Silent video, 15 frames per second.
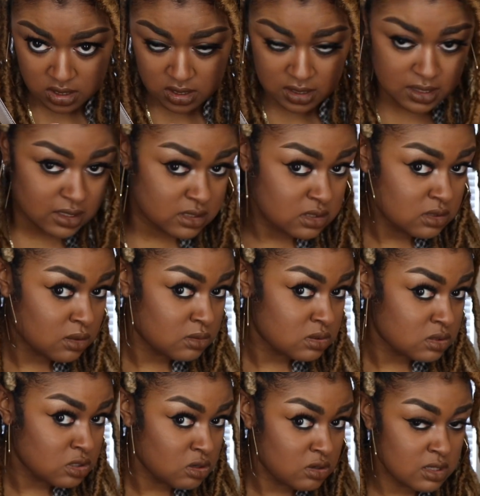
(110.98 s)
get so
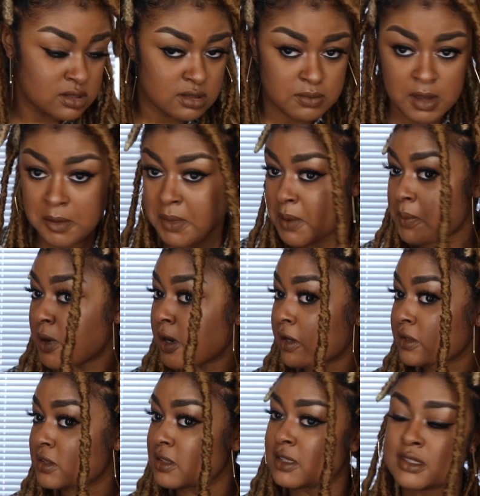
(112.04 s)
serious about my
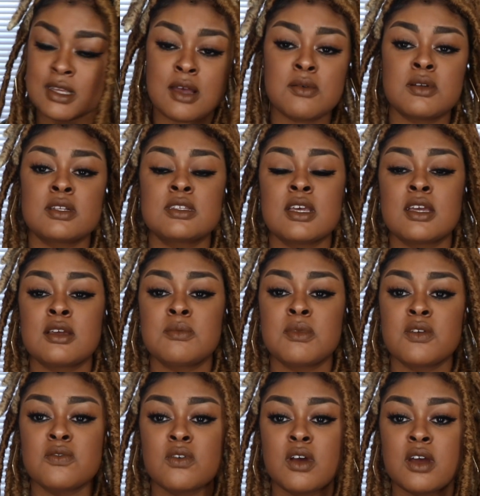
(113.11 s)
parts because that would have taken me
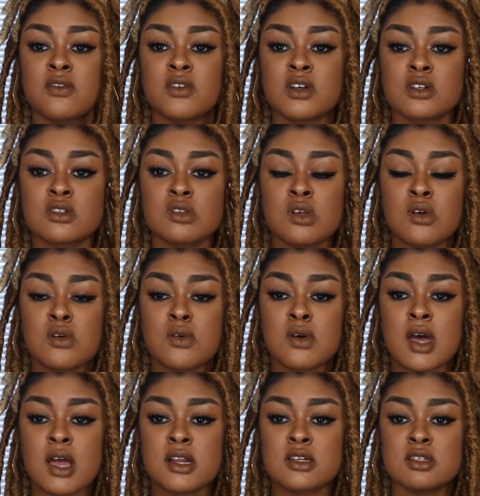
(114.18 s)
forever, so
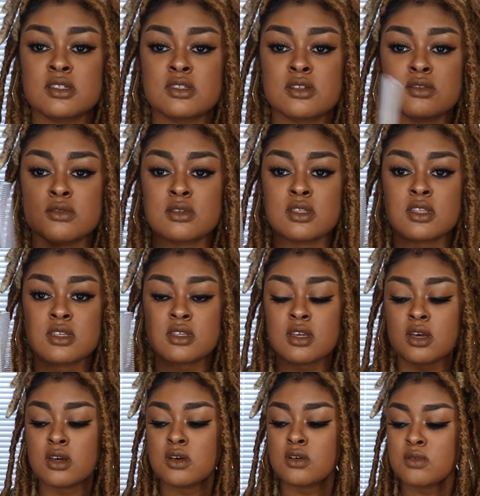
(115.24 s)
I just used this
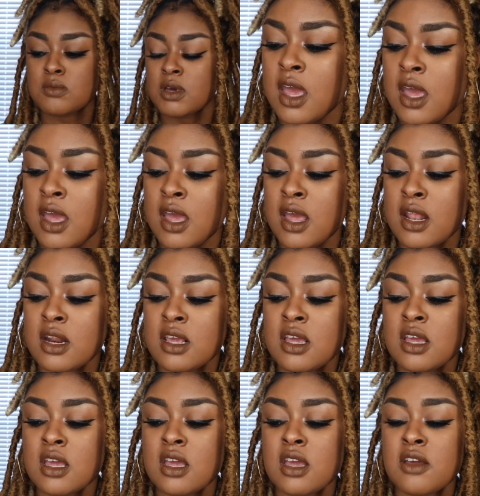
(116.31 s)
comb. And
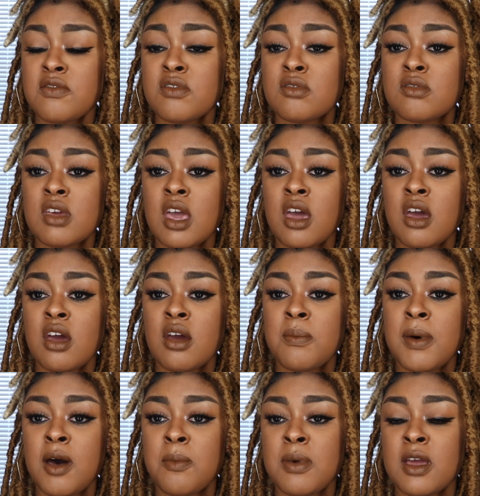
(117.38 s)
if you care
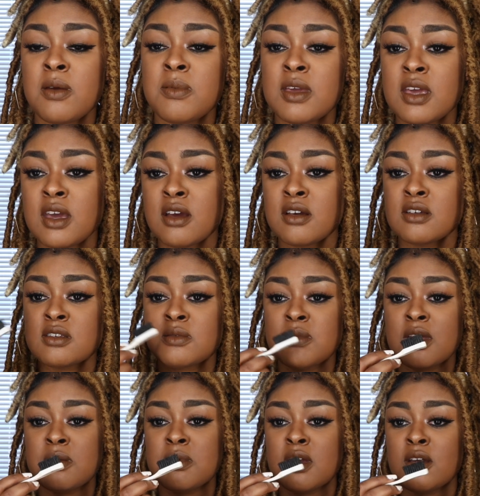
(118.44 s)
about baby hair, it's a
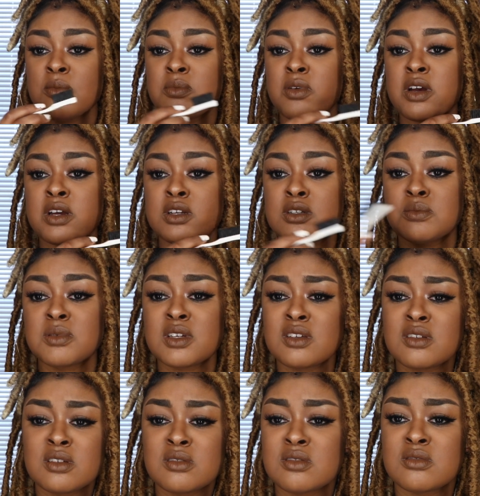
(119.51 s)
baby hair brush, but you
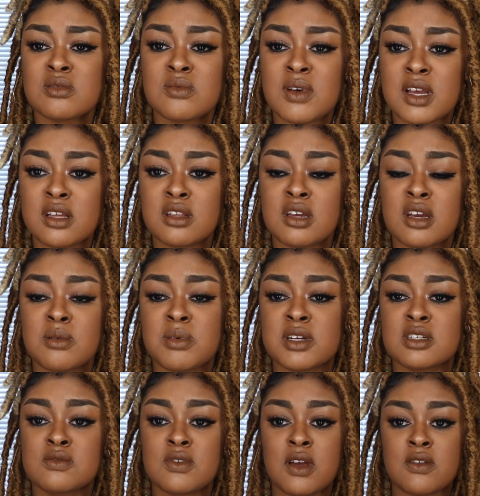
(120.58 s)
could use regular hairbrush
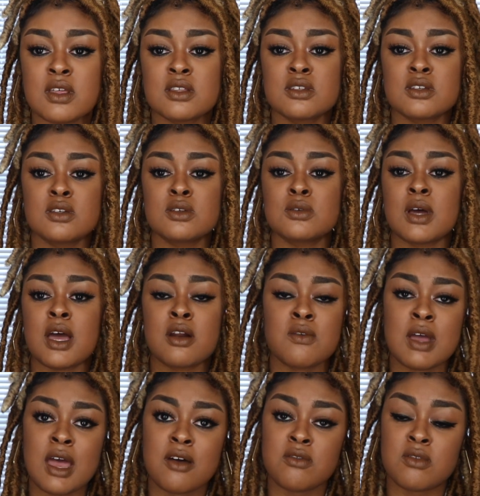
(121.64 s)
if you have that too. I don't have a